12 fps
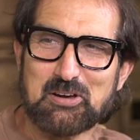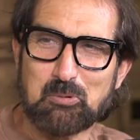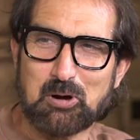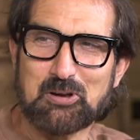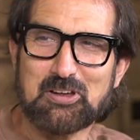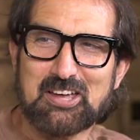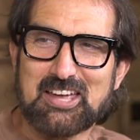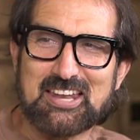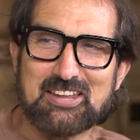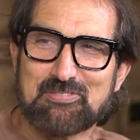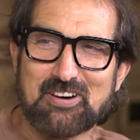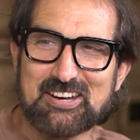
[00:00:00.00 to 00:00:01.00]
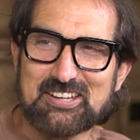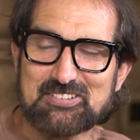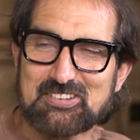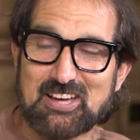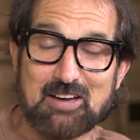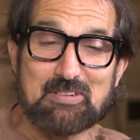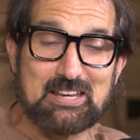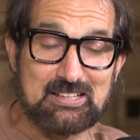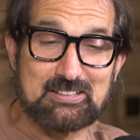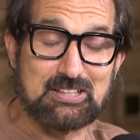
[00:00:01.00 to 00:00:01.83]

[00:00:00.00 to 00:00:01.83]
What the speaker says: Well, and the funniest thing, I mean,